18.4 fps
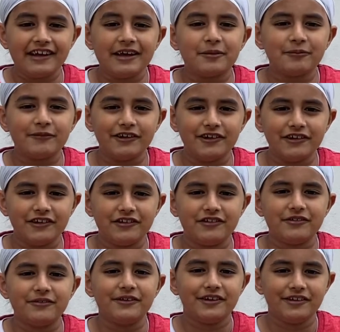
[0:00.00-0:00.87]
am going to
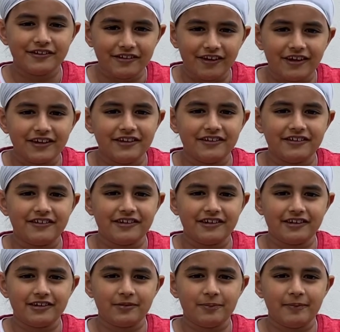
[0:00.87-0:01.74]
do a science
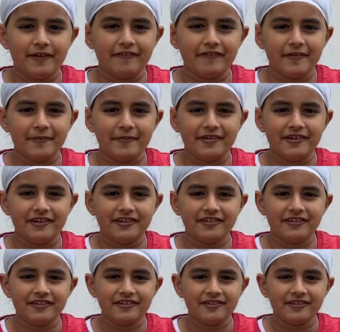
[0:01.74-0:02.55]
experiment.